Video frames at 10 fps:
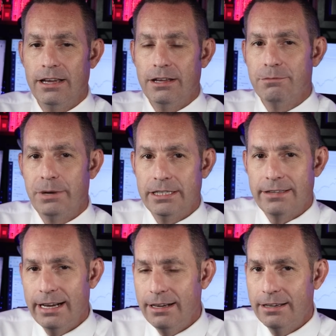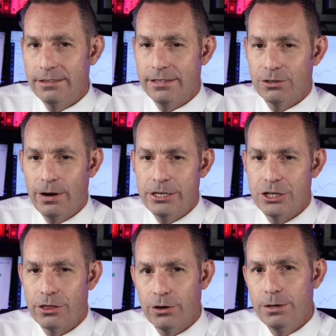But taking consideration,
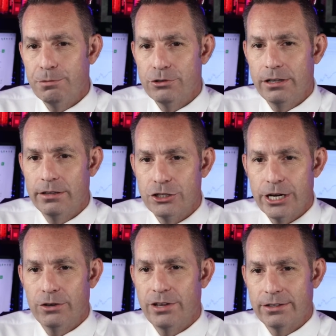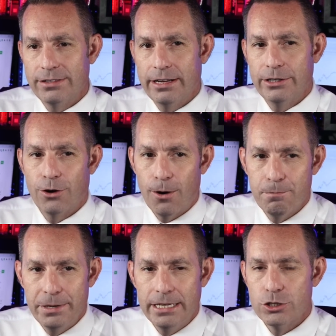30% of the shares outstanding are
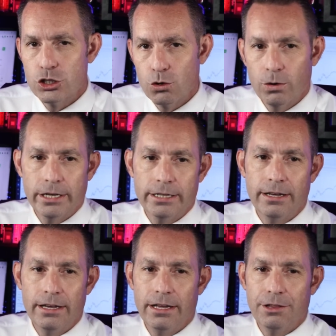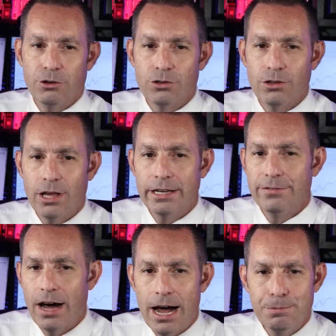being shorted. There's a lot of
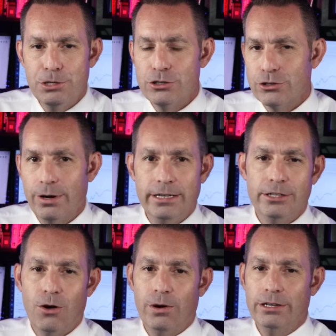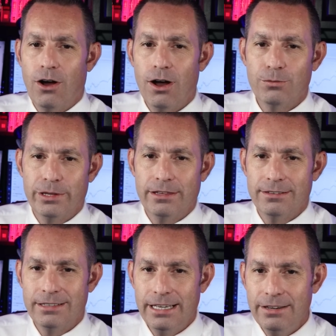options trading going on with
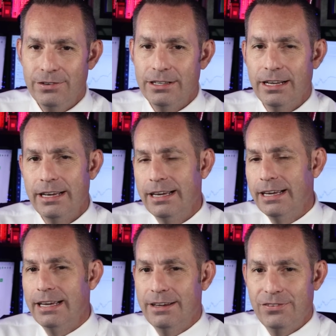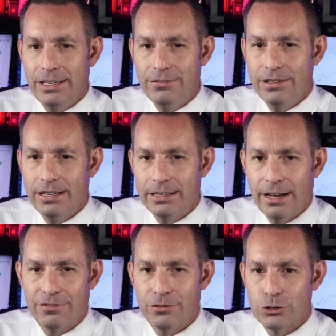this. Even if
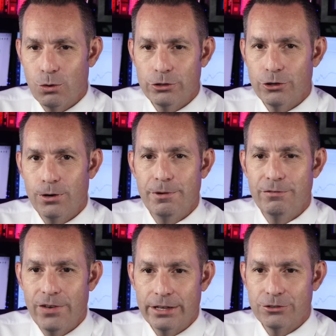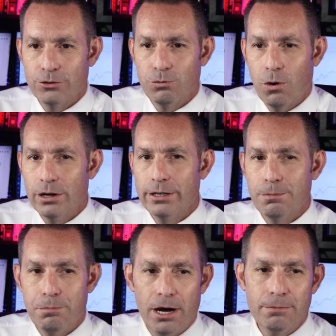enough short-term investors wanted to
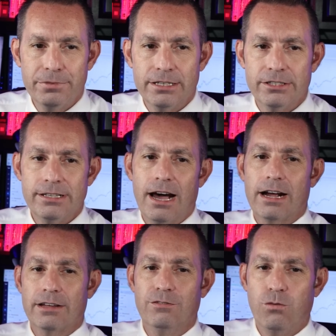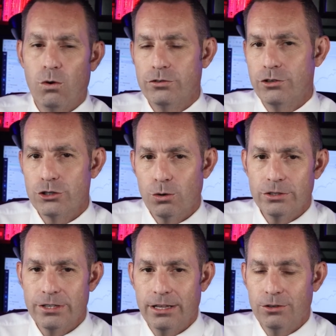pump the stock and force the short
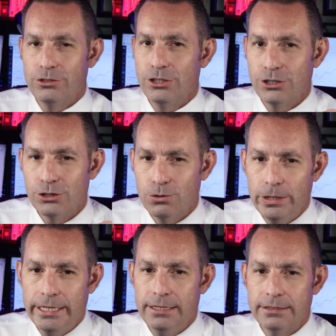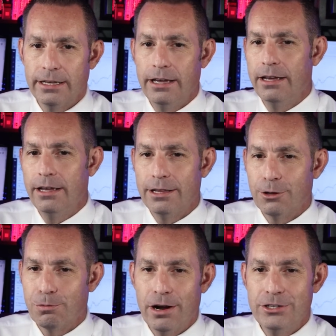sellers to squeeze, the
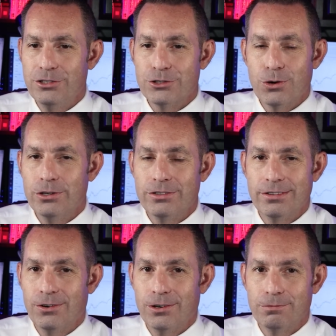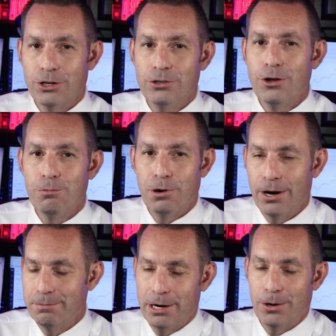price in the short term could go
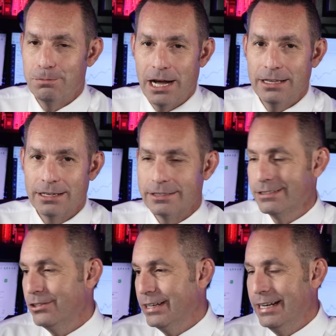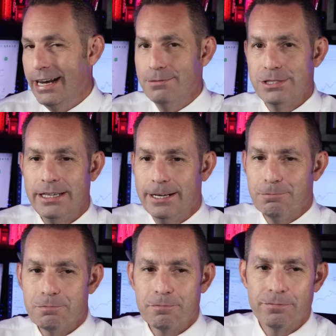parabolic. Just look at AMC.
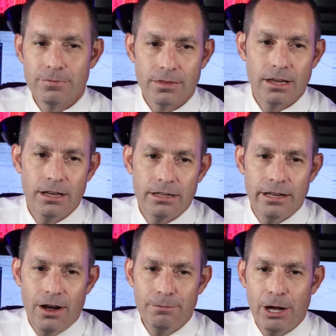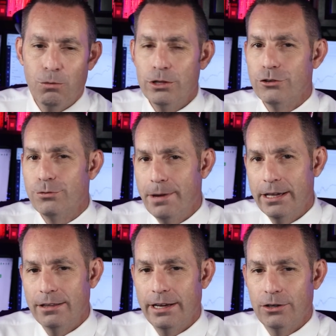Now, I'm not one to
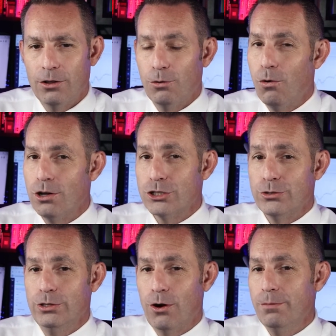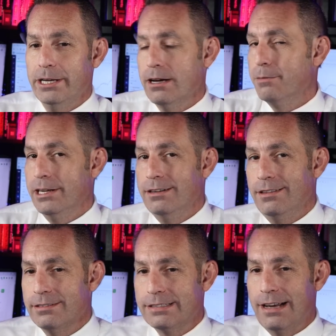speculate on the Wall Street Army coming into
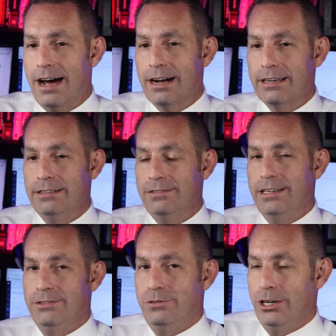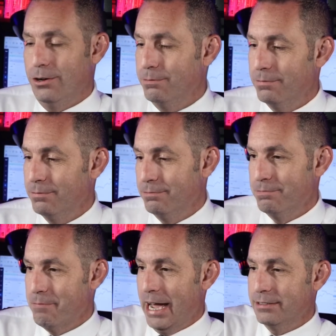this stock and you know,
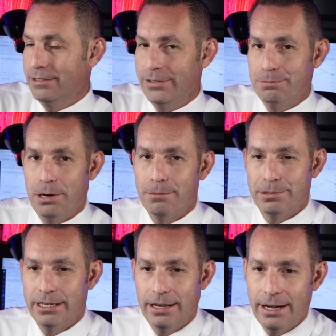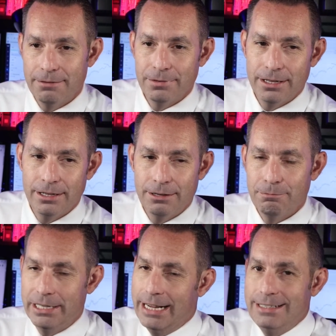massively pumping it up,
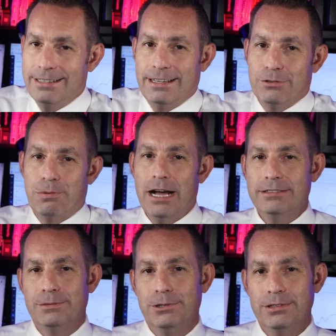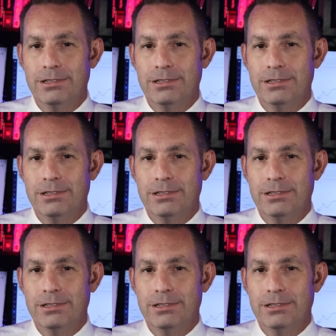but anything is possible.